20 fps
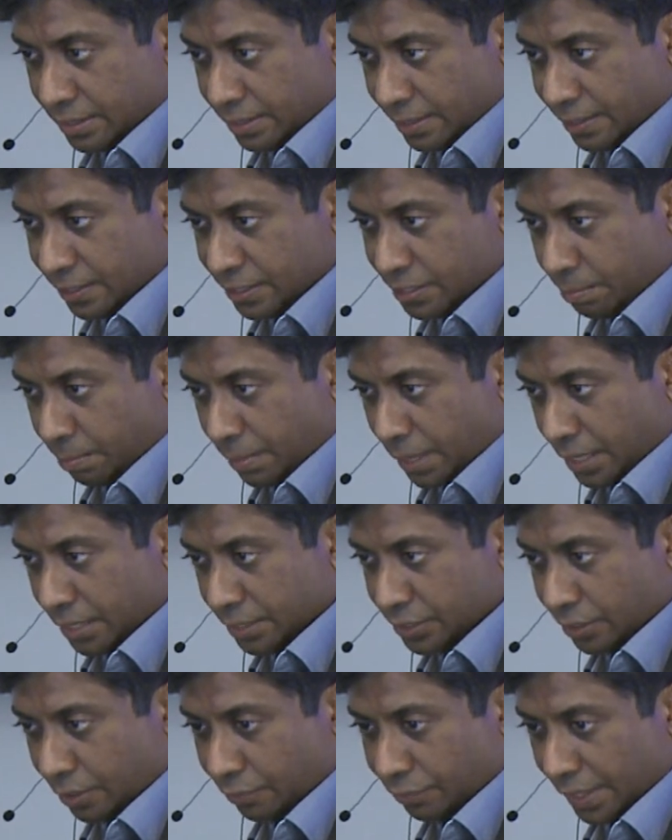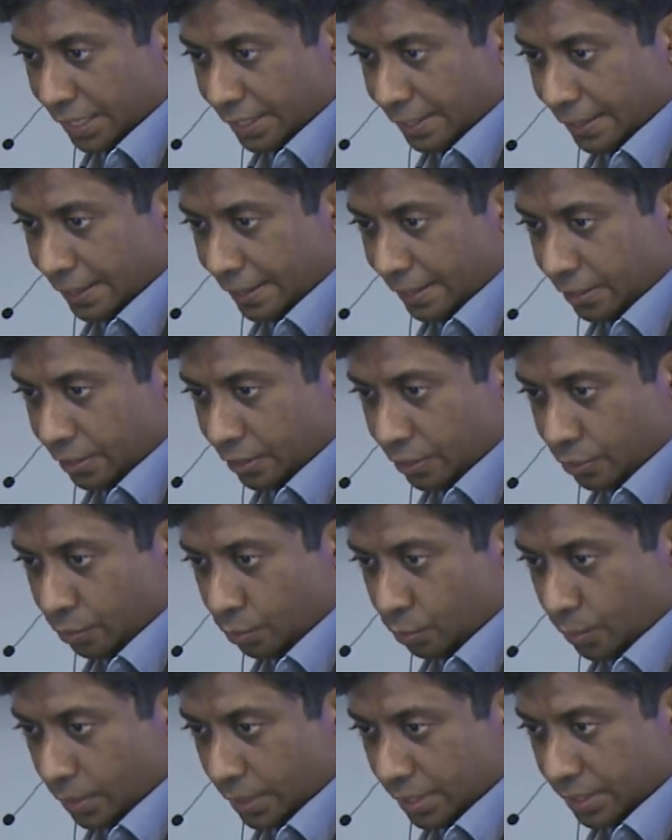this part of that link
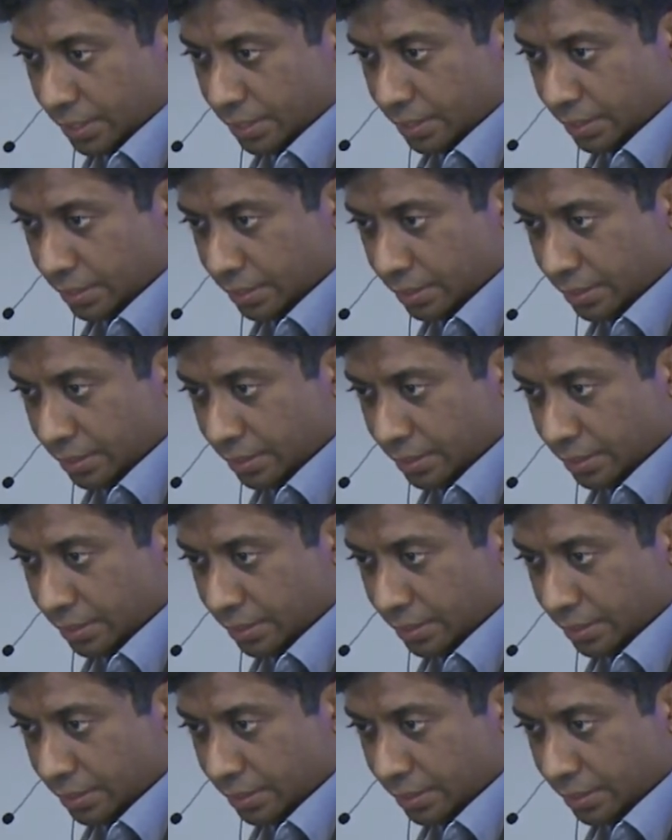with